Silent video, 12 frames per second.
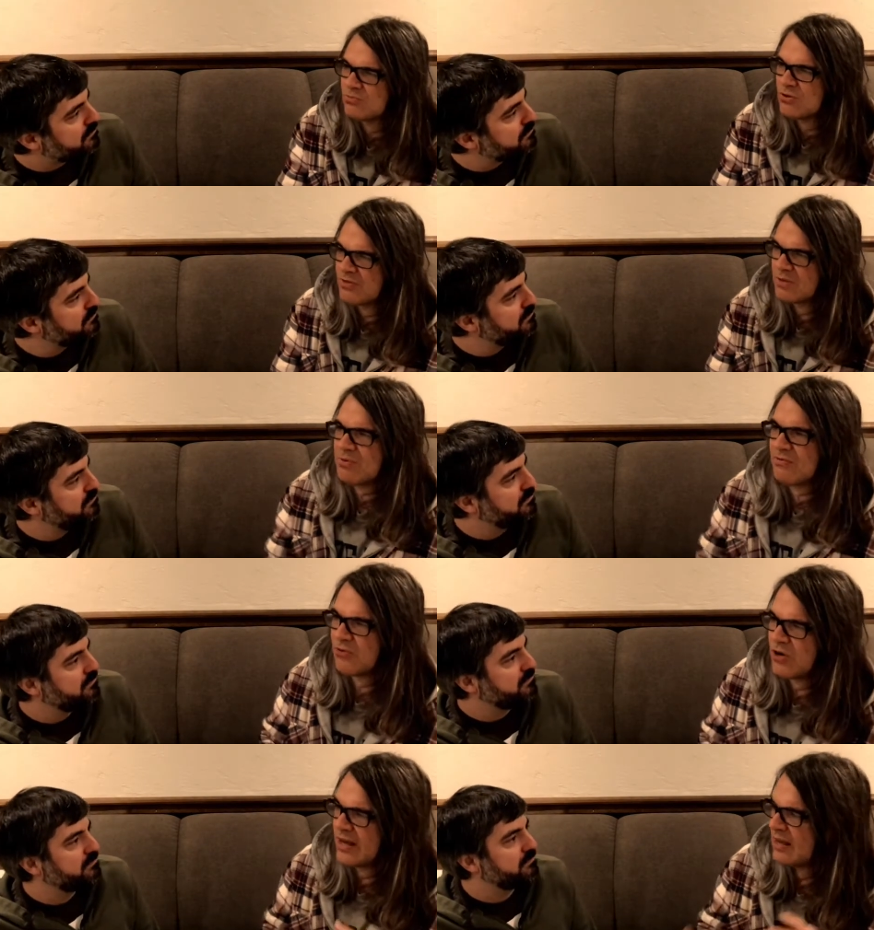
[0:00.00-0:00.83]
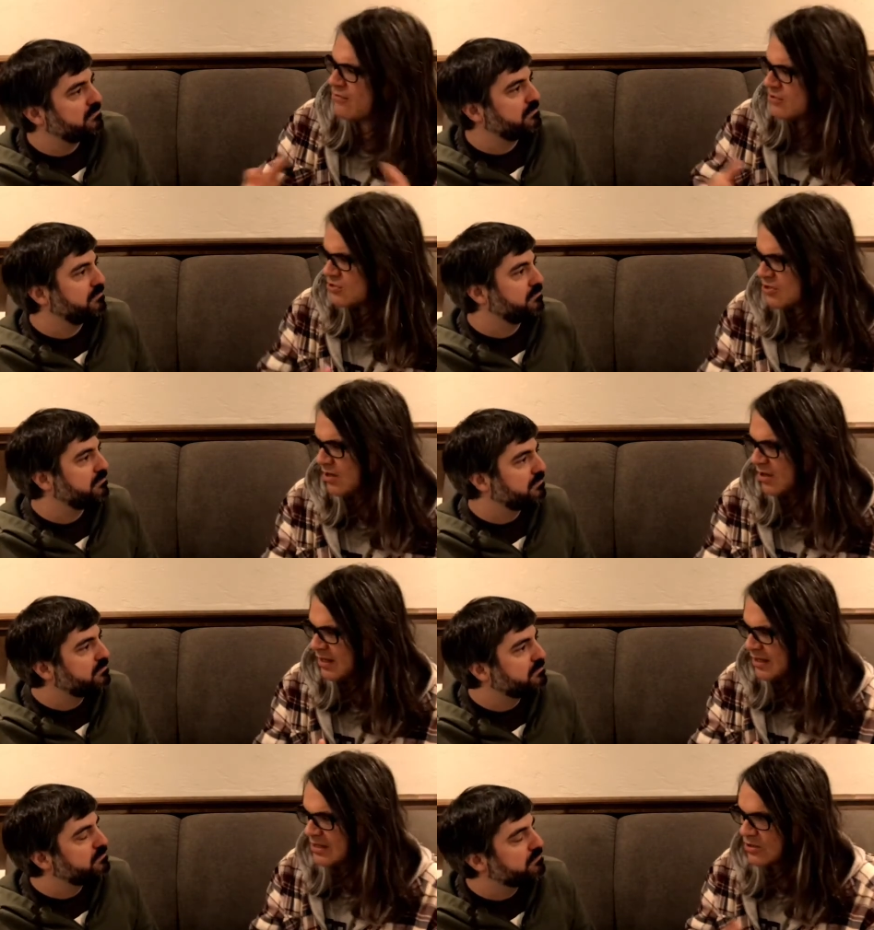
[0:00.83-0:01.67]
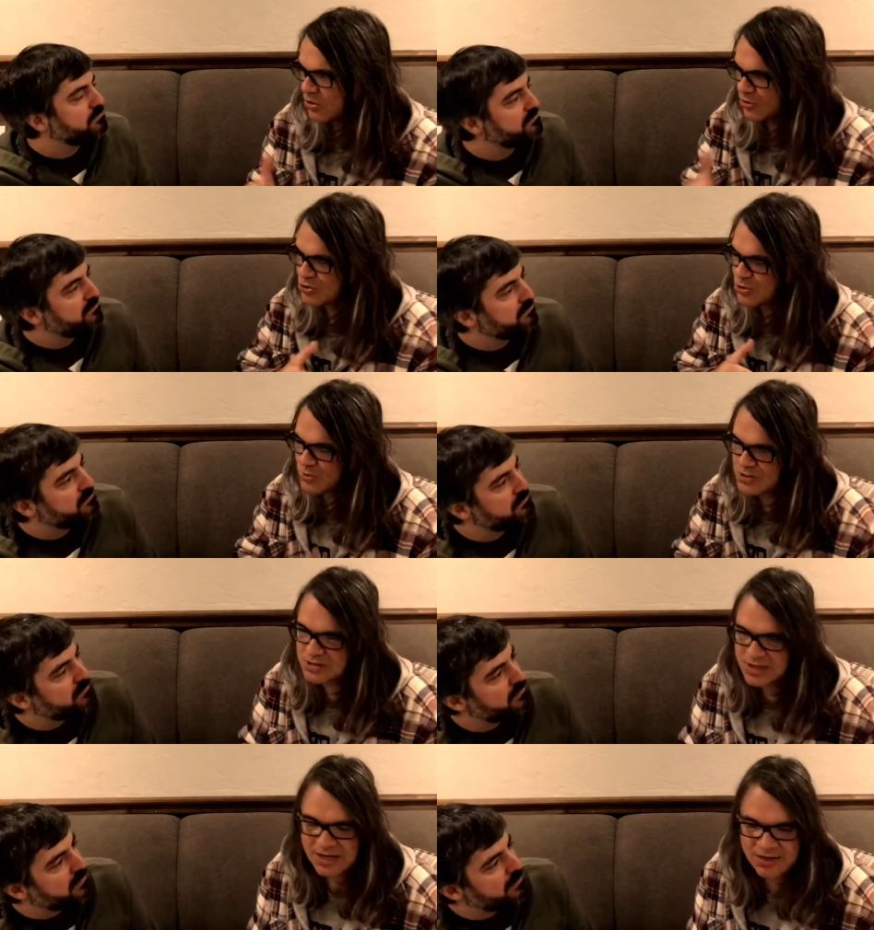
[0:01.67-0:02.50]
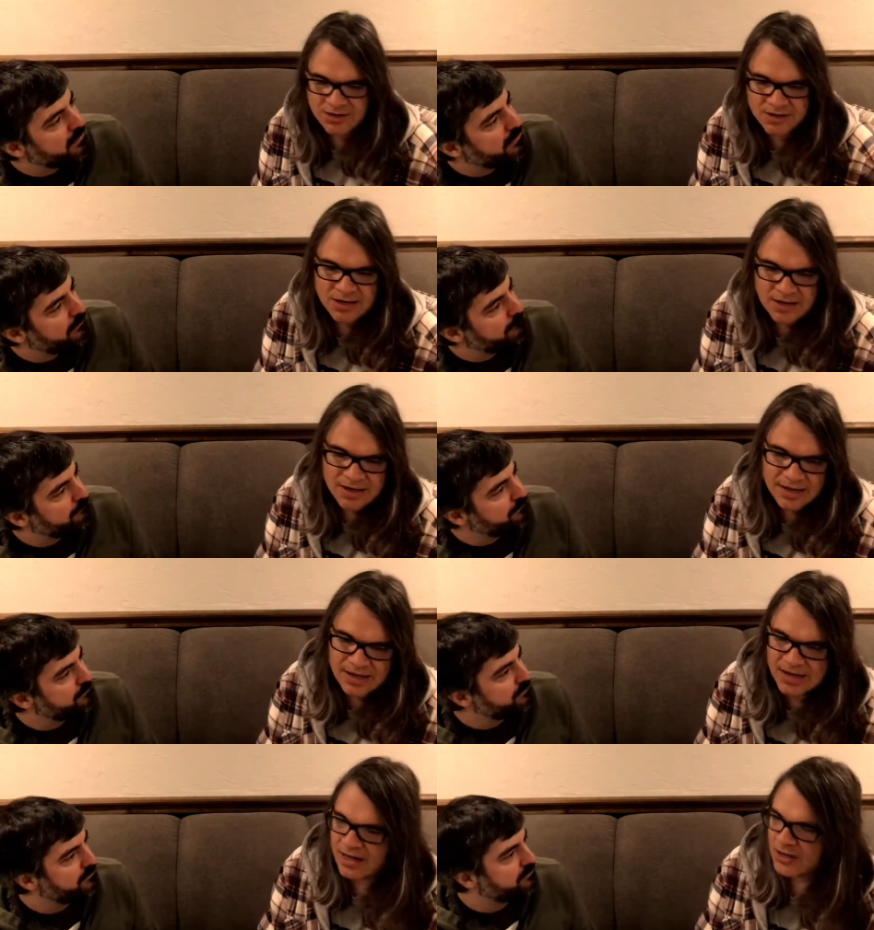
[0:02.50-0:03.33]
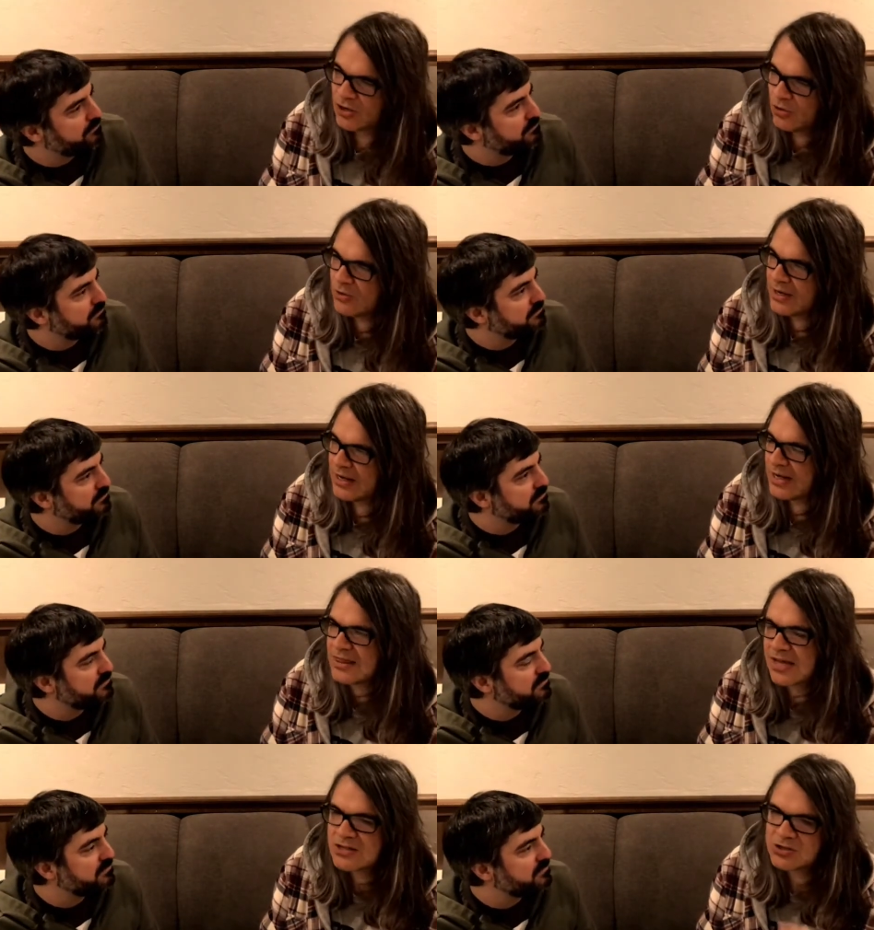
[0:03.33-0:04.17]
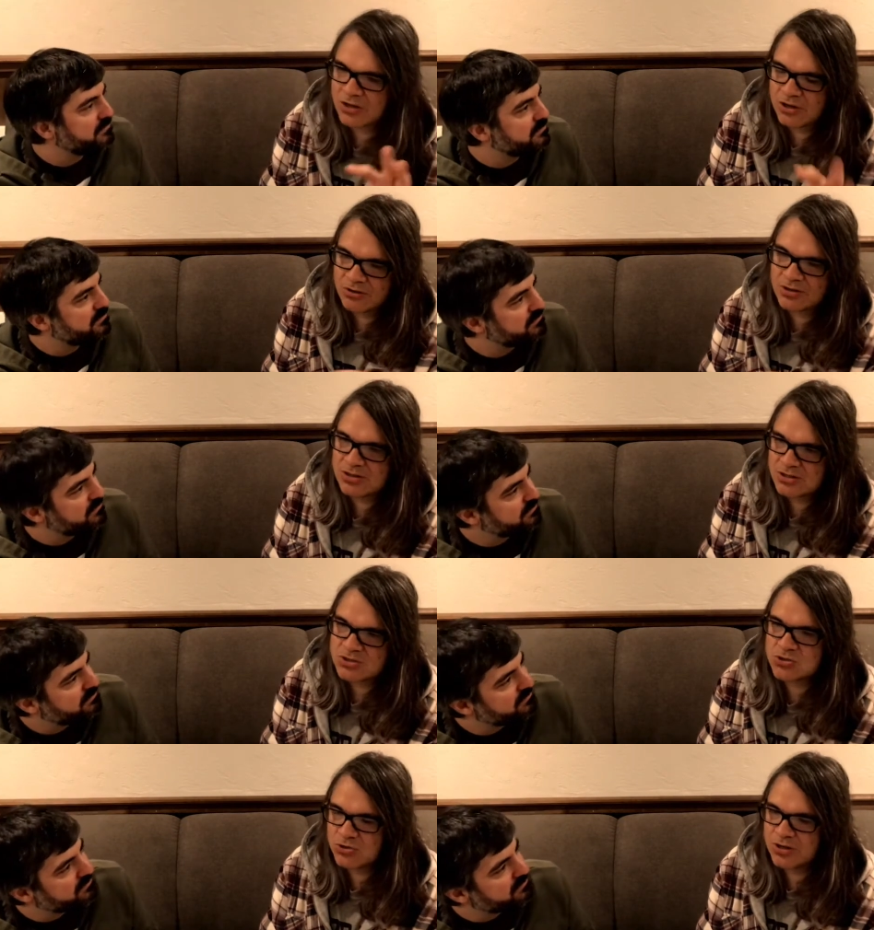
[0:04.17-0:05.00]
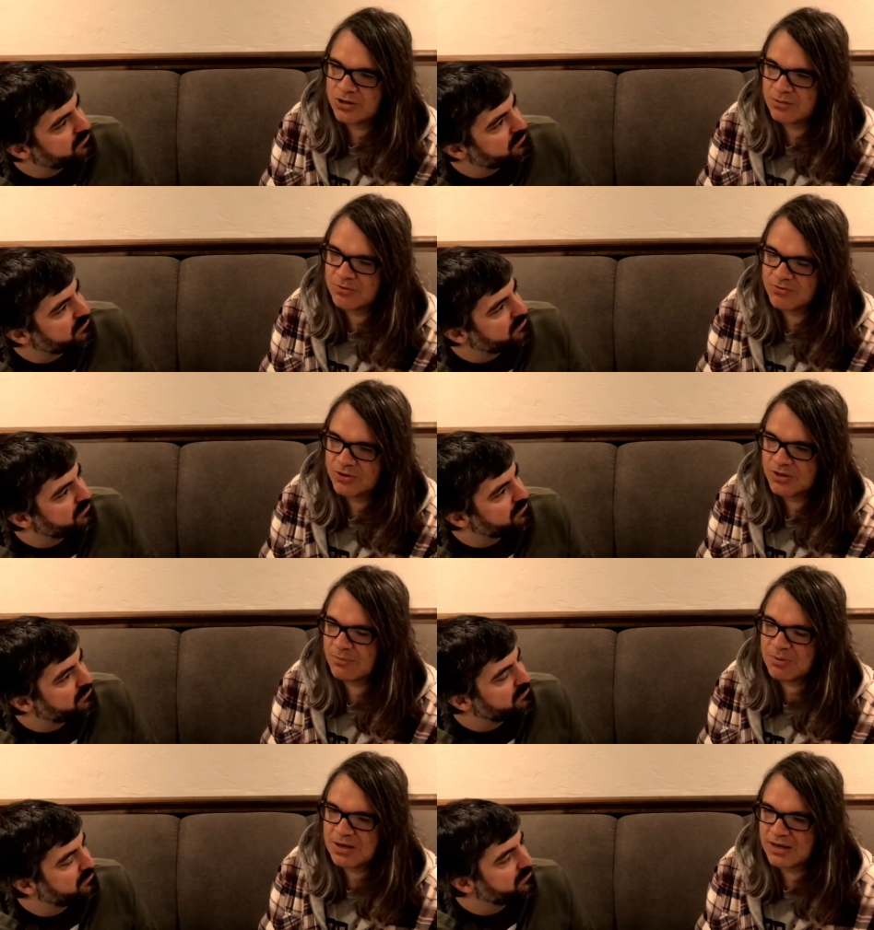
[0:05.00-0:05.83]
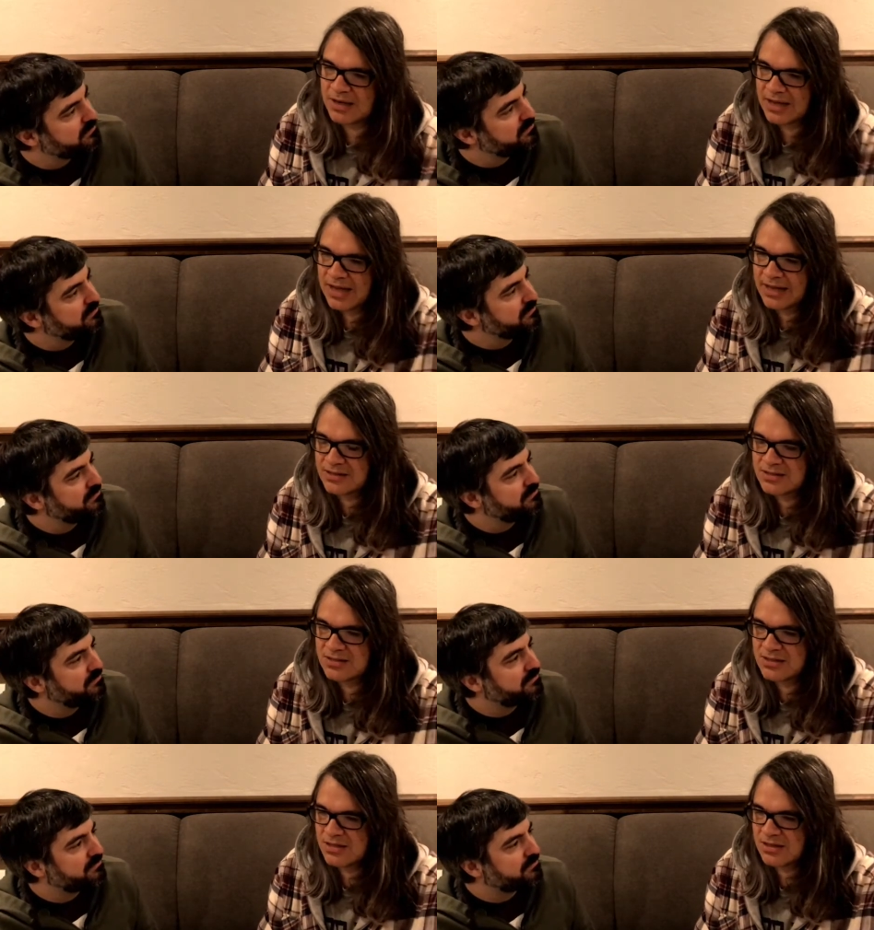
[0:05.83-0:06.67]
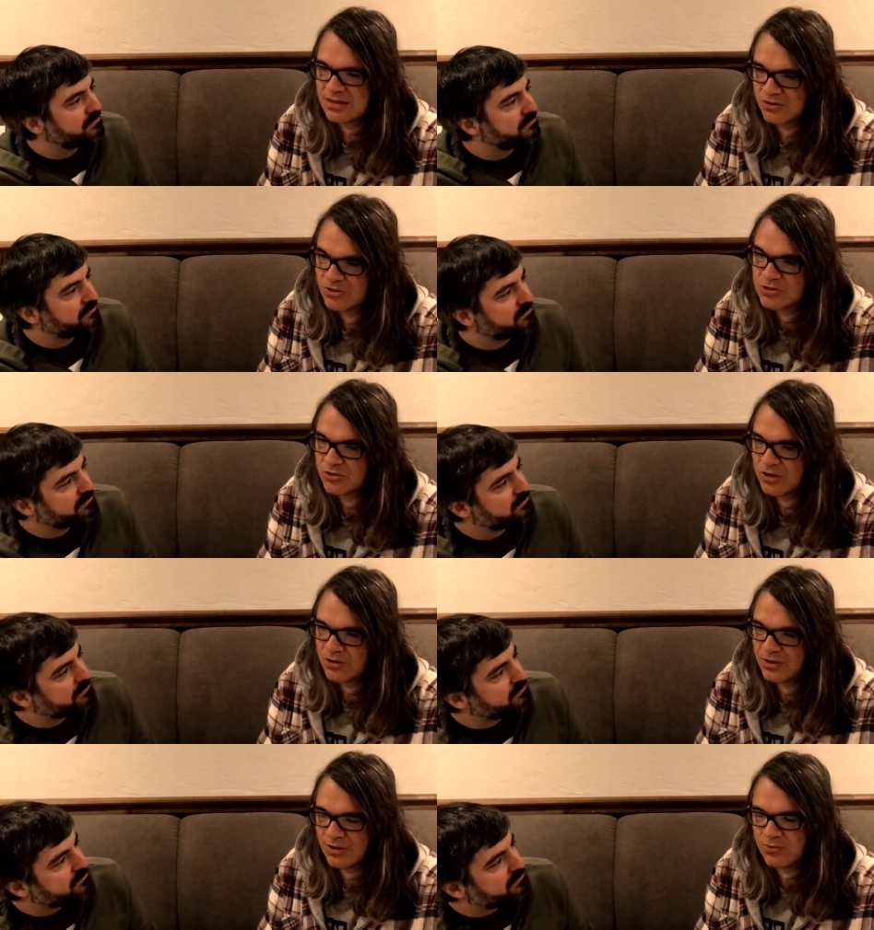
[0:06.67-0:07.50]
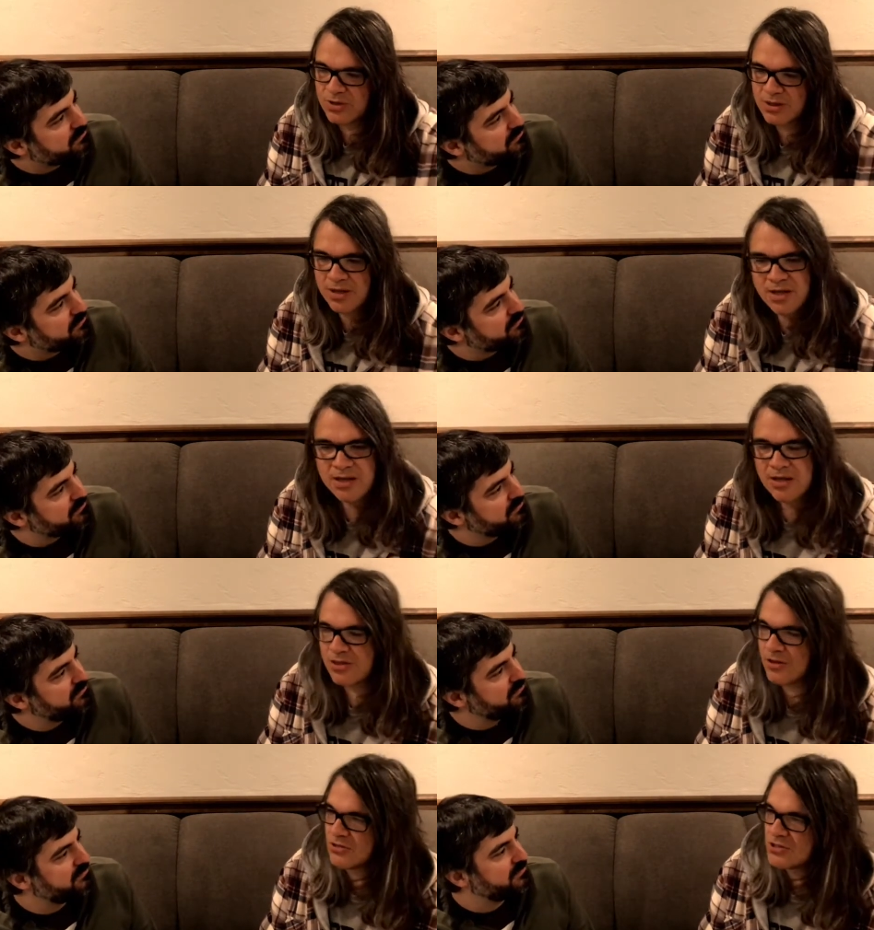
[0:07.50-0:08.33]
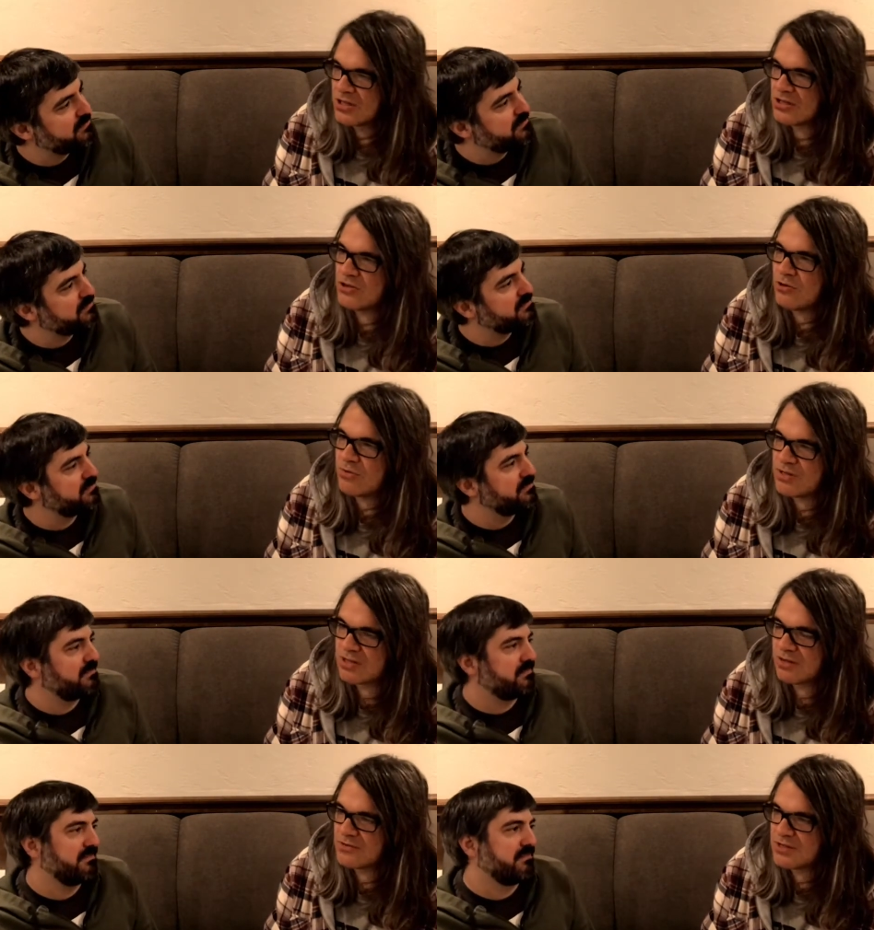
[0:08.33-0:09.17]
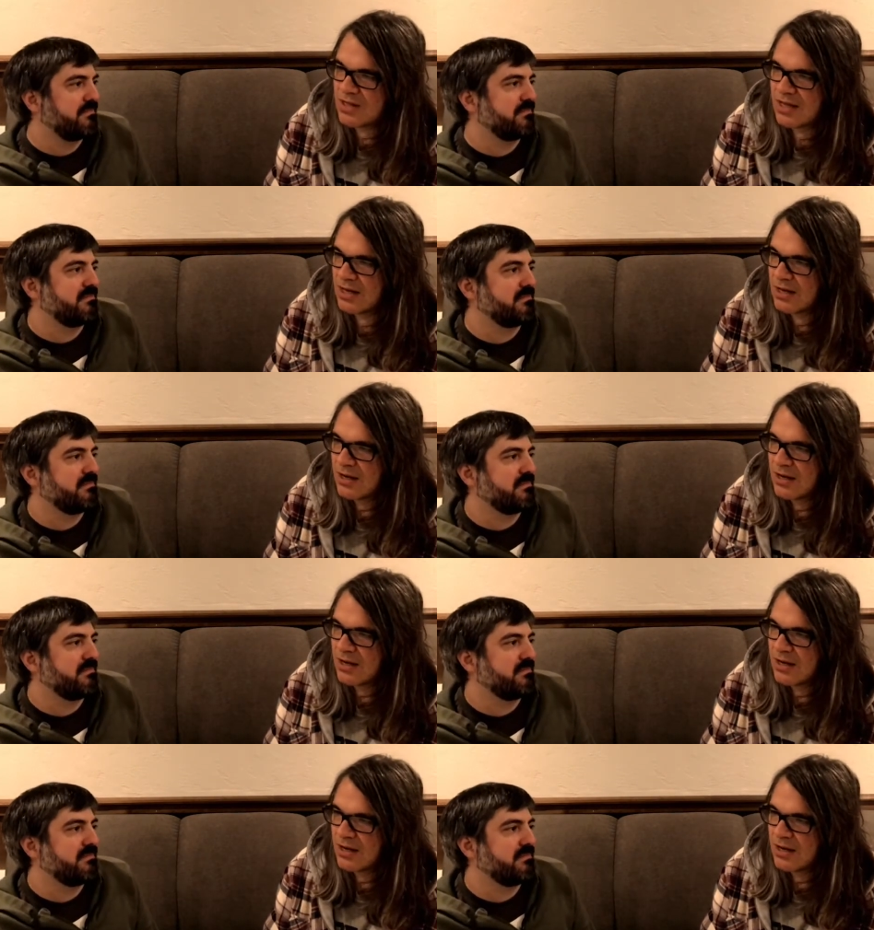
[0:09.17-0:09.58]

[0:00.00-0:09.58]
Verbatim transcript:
Speaker 1: movie before I ever saw like the Arnold Schwarzenegger uh, Conan. I think I saw Conan the Destroyer before that, but I, I hadn't seen the original Conan with Thulsa Doom and stuff. So then